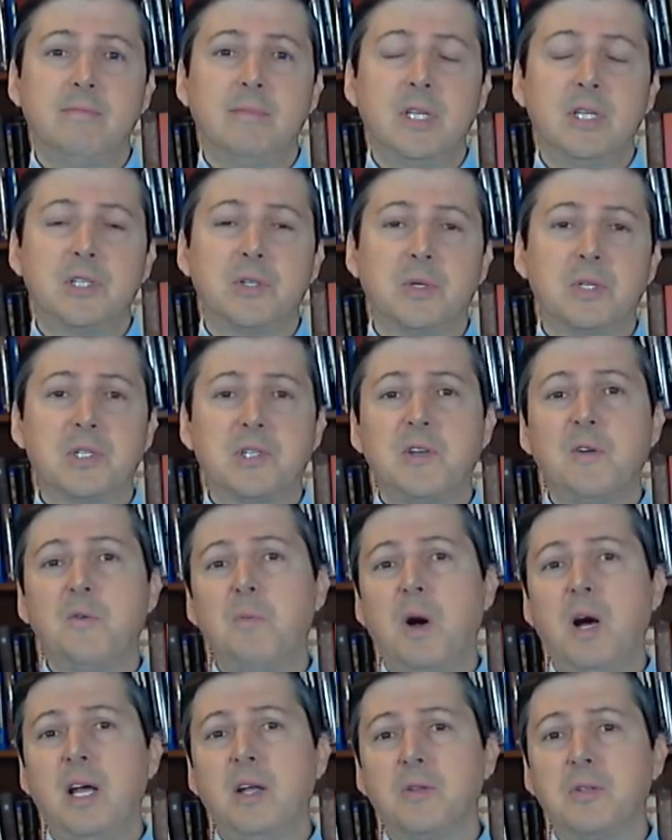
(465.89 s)
So it's so
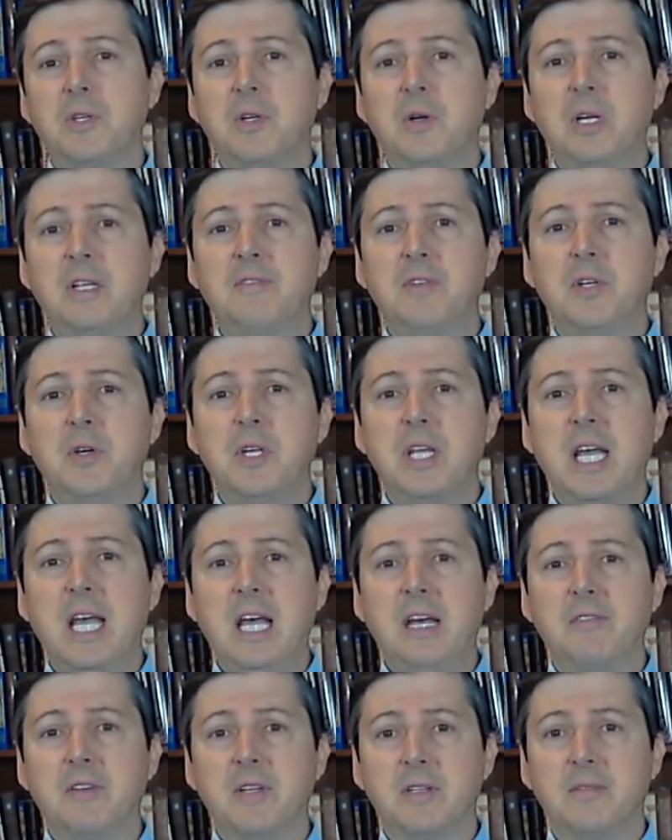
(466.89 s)
mild you don't even know you
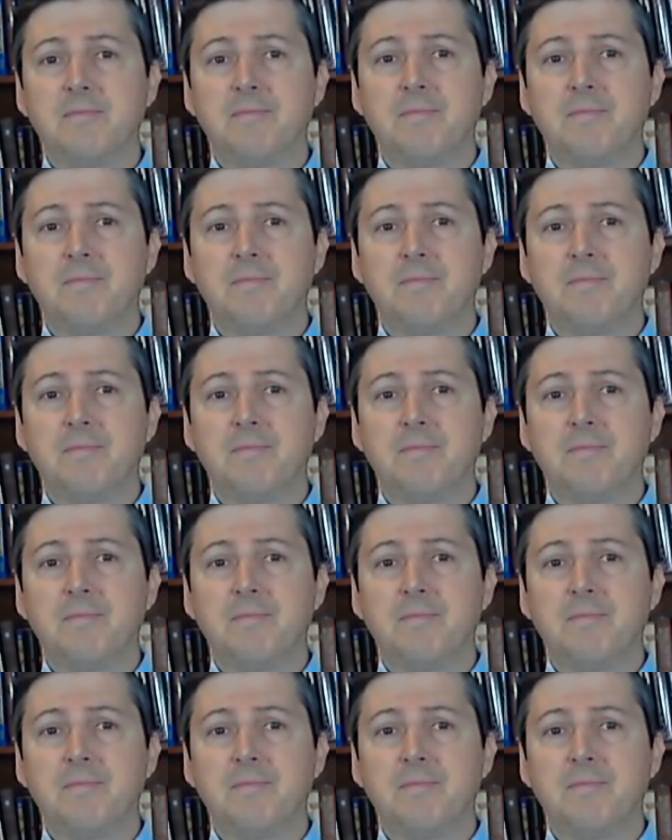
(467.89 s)
have it.